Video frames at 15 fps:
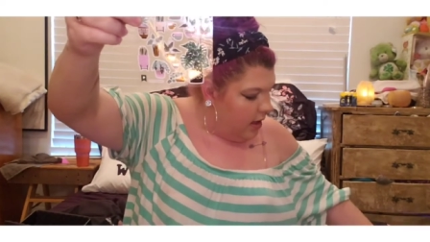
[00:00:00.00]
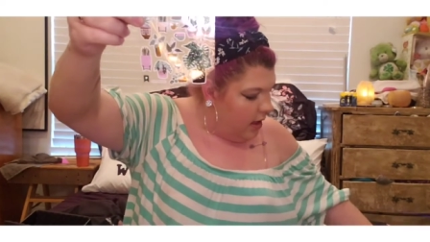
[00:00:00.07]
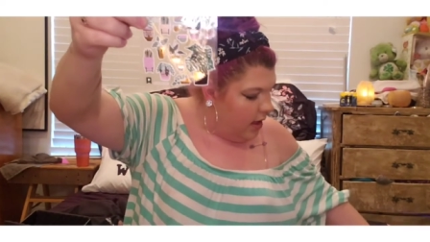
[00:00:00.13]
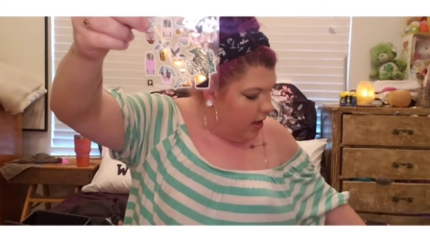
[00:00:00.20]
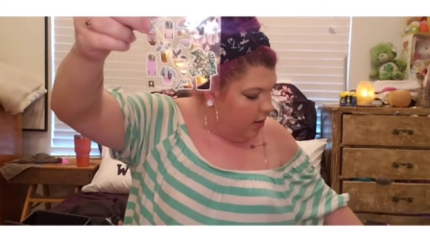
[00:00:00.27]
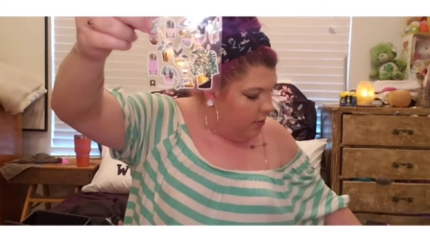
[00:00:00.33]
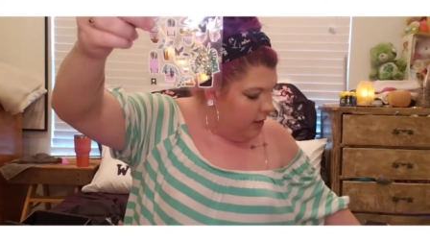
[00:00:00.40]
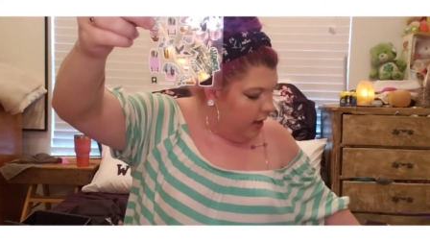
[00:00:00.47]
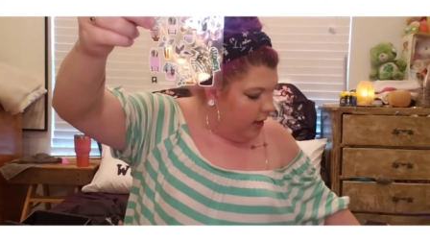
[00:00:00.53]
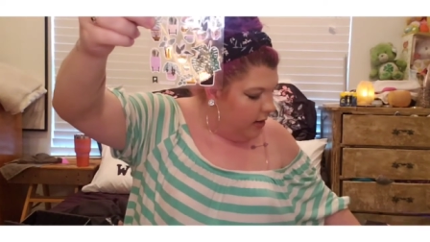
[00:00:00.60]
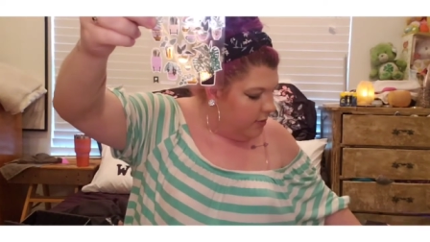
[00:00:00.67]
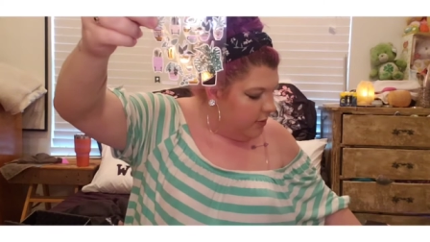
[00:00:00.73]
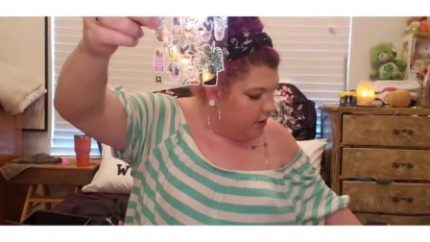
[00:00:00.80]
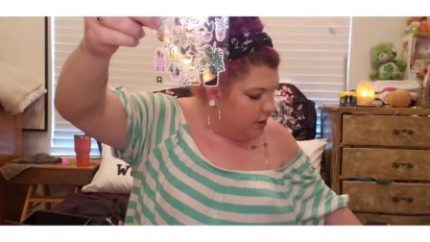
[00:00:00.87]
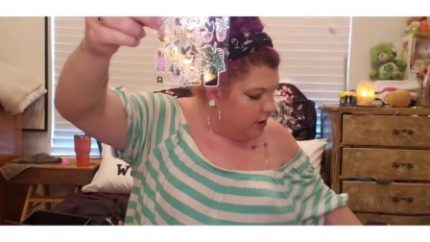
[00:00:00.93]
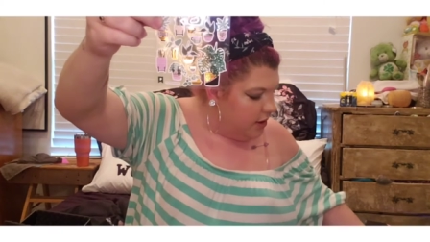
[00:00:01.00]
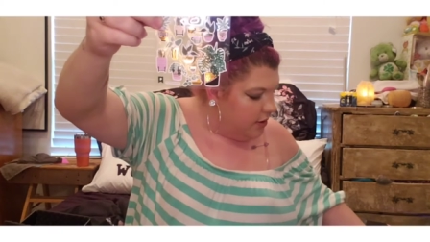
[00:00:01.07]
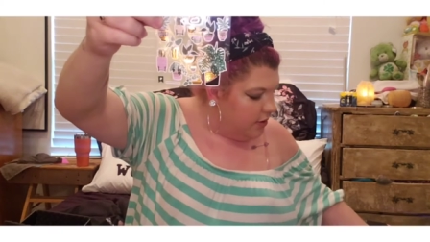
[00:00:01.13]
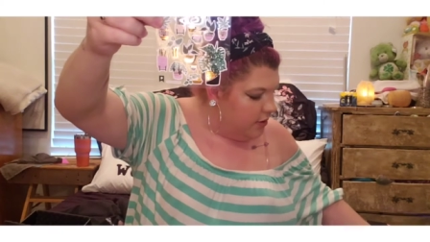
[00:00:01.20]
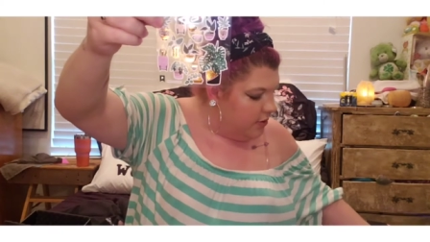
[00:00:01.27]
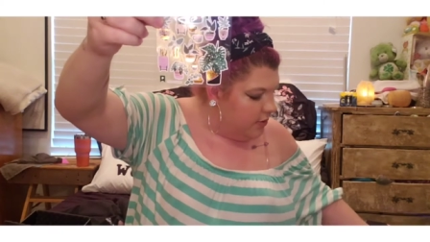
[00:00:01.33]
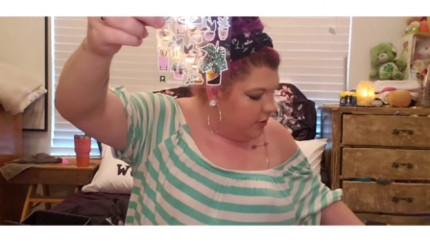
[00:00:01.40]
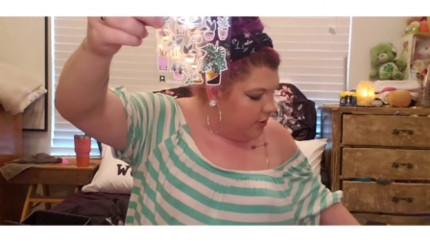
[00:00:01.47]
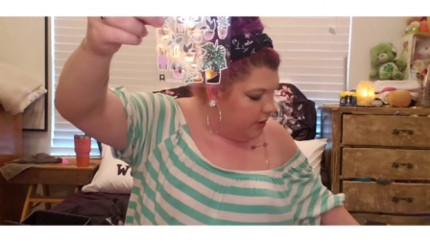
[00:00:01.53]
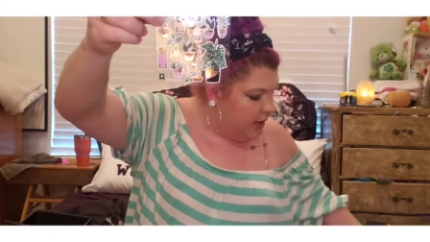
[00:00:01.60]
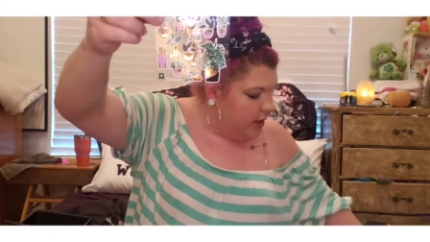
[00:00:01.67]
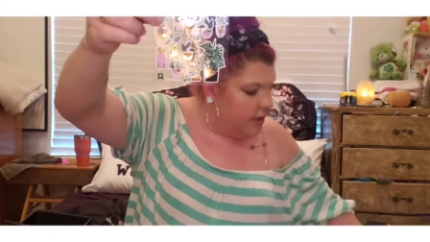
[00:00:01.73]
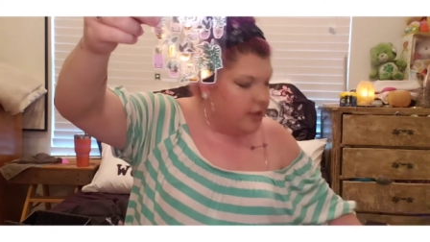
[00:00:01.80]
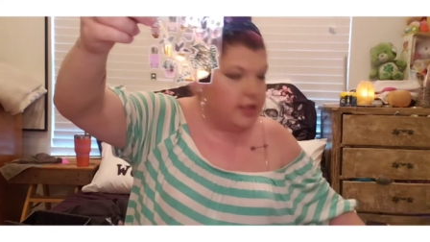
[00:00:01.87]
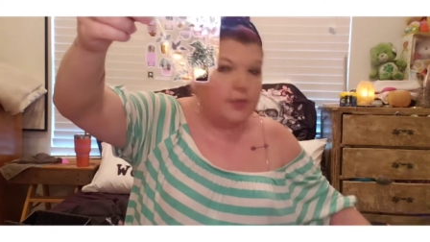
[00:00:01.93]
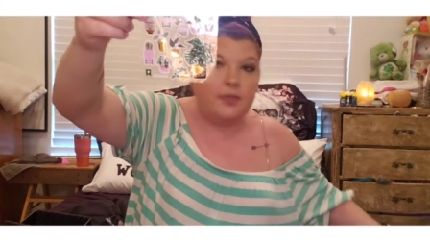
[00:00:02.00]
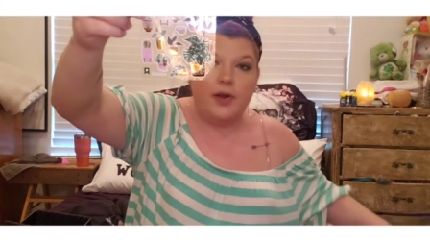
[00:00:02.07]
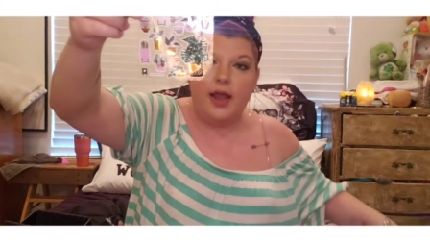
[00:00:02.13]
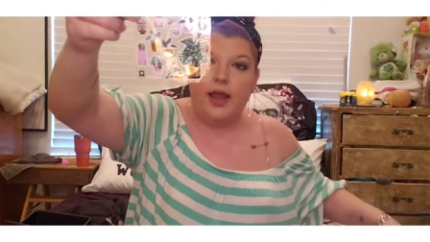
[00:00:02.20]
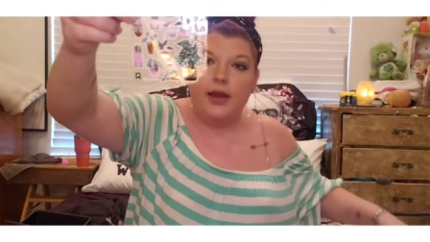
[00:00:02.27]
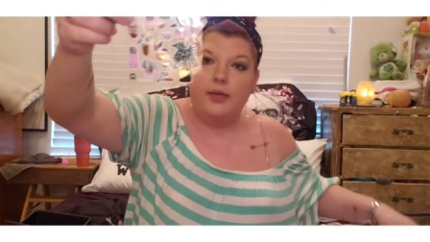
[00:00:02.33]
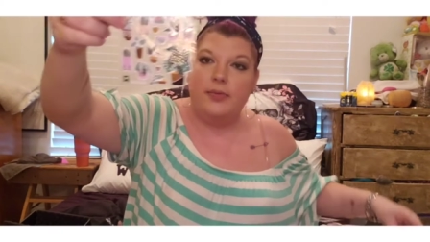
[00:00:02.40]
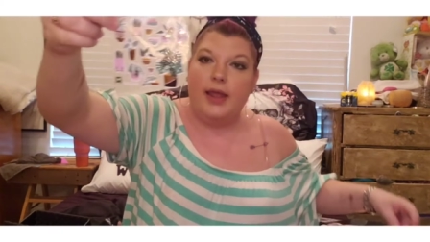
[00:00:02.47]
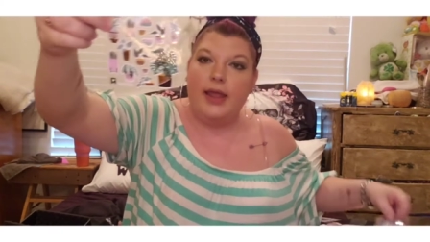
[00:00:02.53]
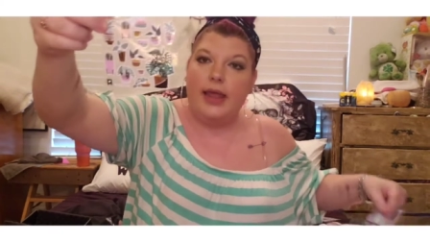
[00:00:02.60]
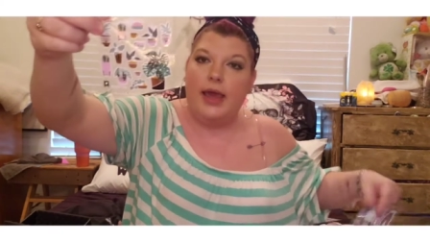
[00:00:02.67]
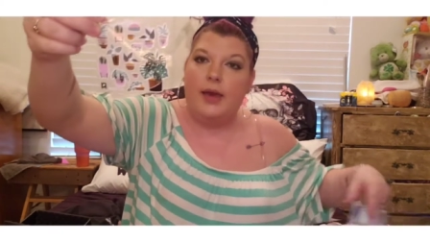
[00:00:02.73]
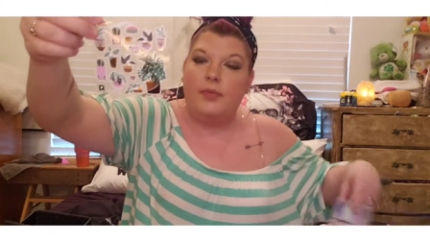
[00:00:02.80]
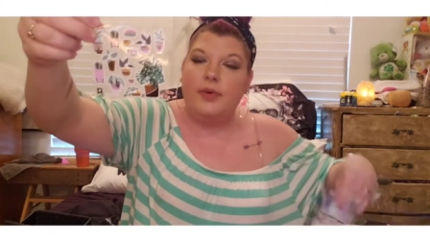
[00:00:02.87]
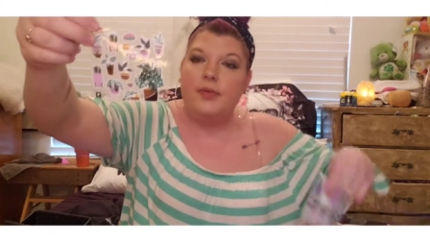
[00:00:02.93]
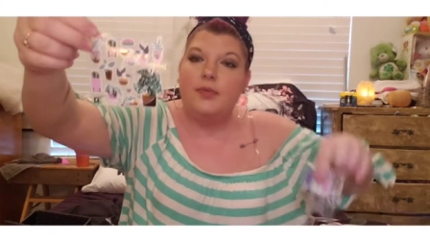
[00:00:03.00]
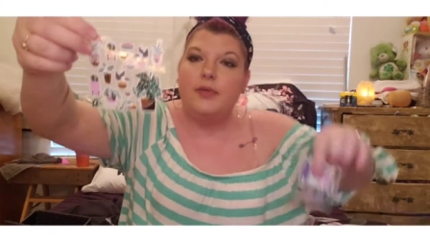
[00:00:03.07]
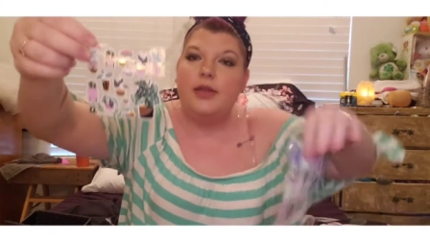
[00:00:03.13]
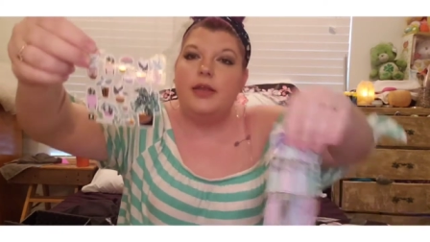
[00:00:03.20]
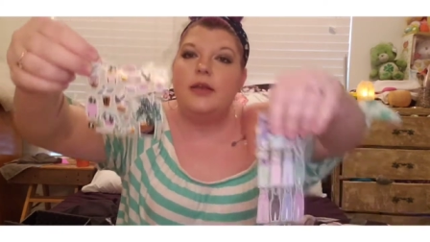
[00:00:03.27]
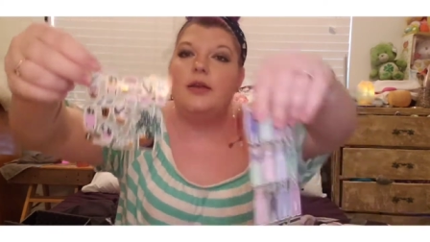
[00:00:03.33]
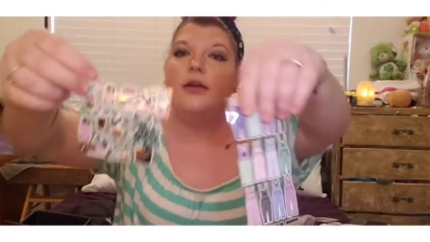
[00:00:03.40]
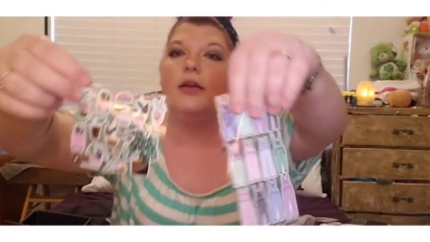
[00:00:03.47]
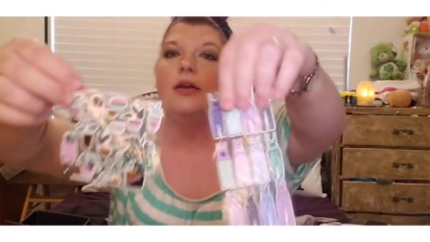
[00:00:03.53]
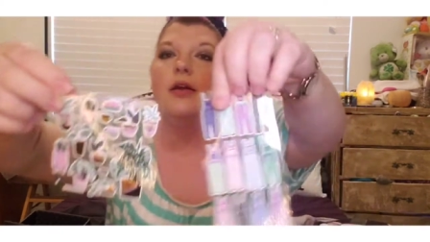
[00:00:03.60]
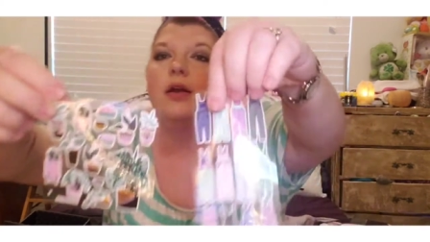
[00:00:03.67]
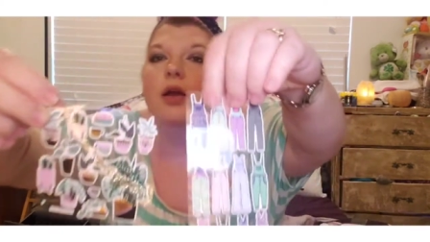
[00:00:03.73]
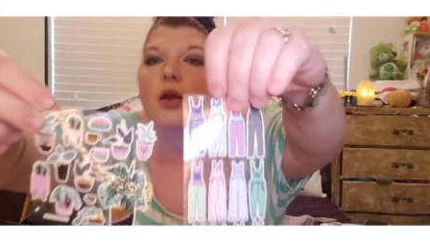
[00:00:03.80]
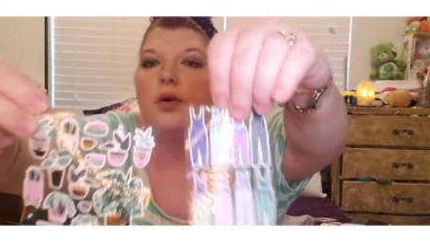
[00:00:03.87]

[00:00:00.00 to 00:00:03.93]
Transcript: I'll be able to create a spread in my happy planner